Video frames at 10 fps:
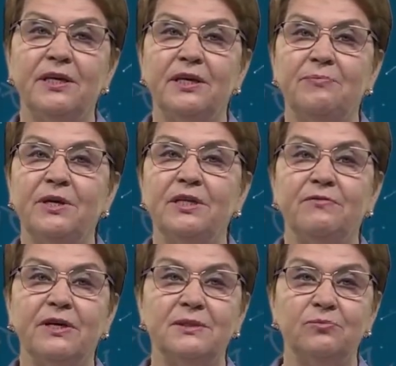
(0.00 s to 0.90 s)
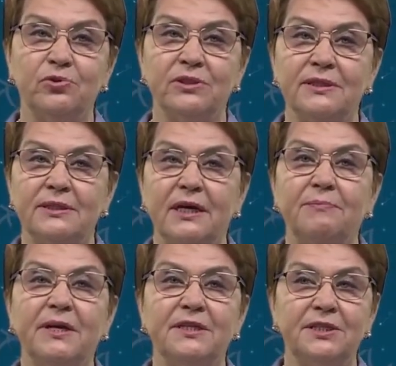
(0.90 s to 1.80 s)
All the participants,
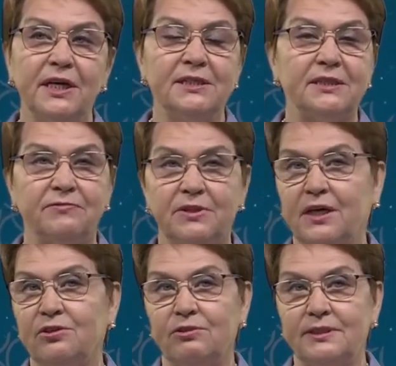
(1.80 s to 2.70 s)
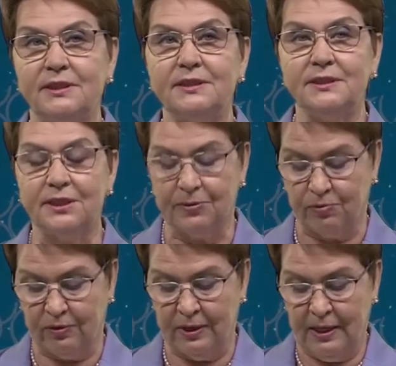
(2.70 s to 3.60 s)
all the citizens
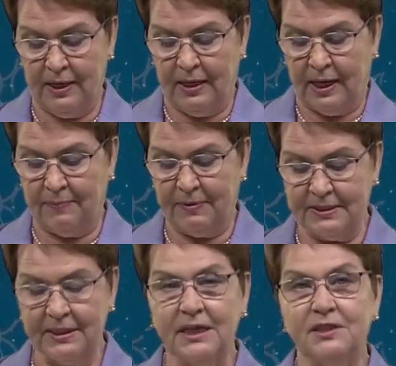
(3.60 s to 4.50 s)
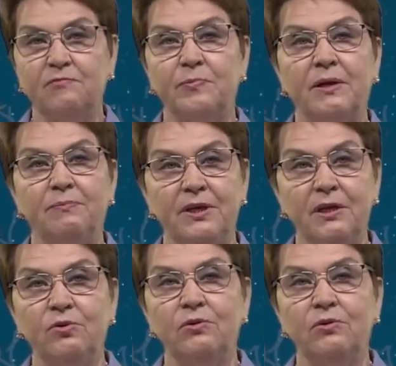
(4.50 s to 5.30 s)
may address this system,